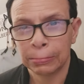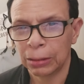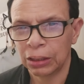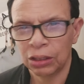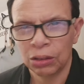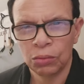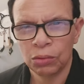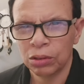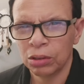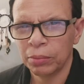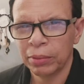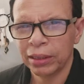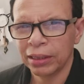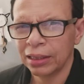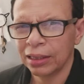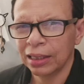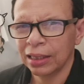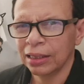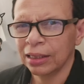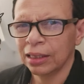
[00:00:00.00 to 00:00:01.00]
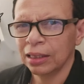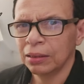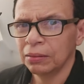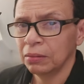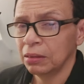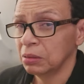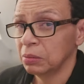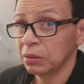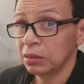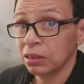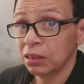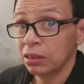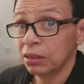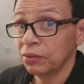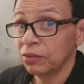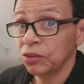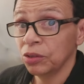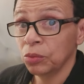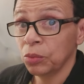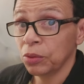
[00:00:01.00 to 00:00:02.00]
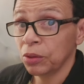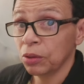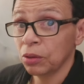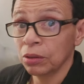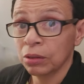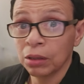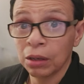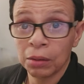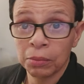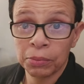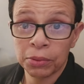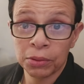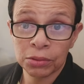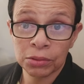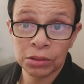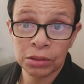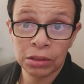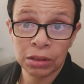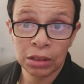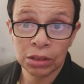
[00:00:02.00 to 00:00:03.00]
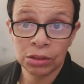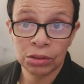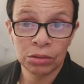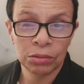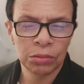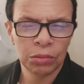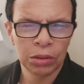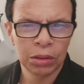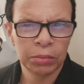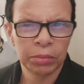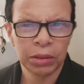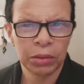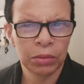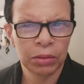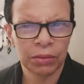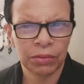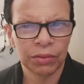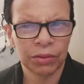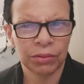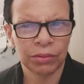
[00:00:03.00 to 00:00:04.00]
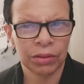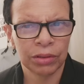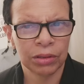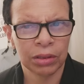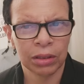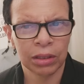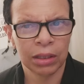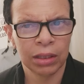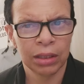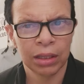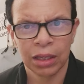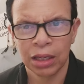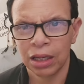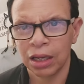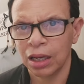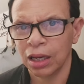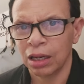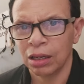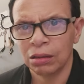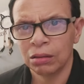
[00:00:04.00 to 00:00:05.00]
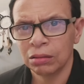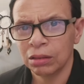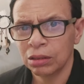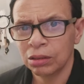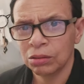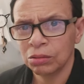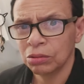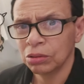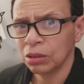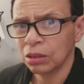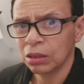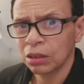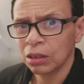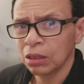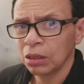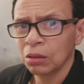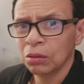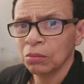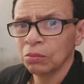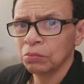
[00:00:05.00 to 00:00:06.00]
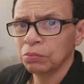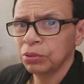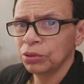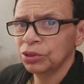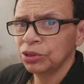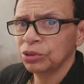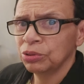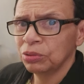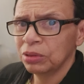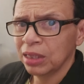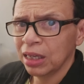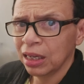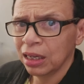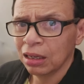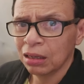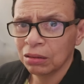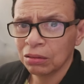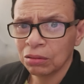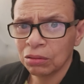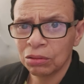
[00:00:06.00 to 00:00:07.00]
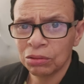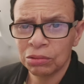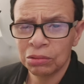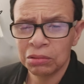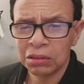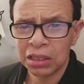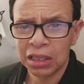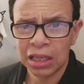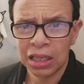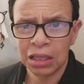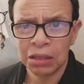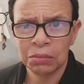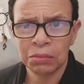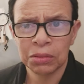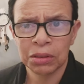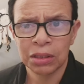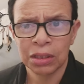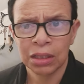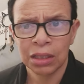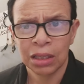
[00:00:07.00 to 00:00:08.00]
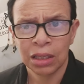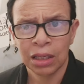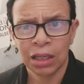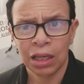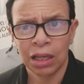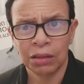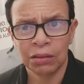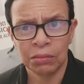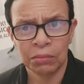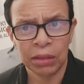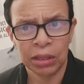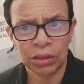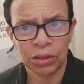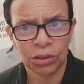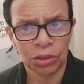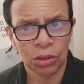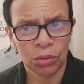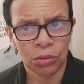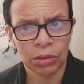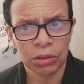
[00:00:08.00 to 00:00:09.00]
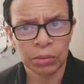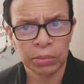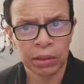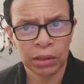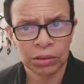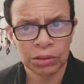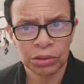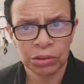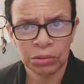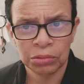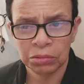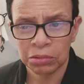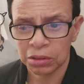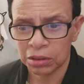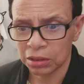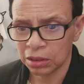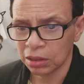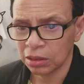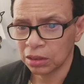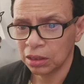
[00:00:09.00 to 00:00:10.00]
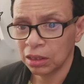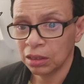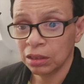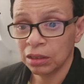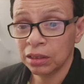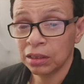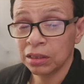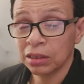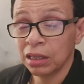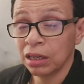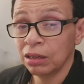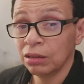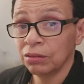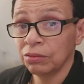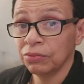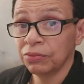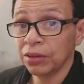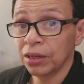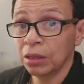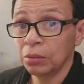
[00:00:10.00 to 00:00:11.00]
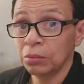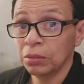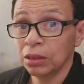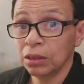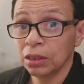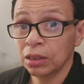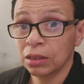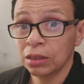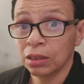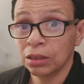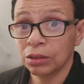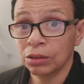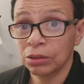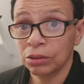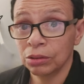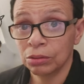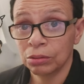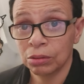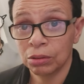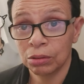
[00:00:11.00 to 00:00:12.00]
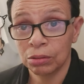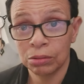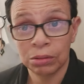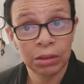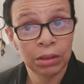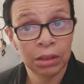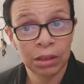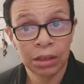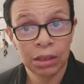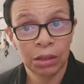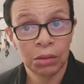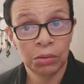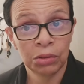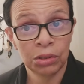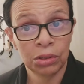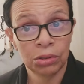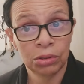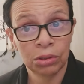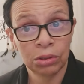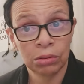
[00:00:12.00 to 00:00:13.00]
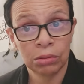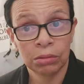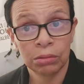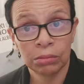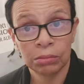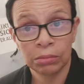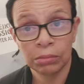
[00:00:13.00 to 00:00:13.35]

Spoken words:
You don't want nobody like that, especially if you're with a person that you want to be with for the rest of your life, and all they do is they put you down, call you names, and make jokes about you. And they say the entire family does that to you. Well, what do?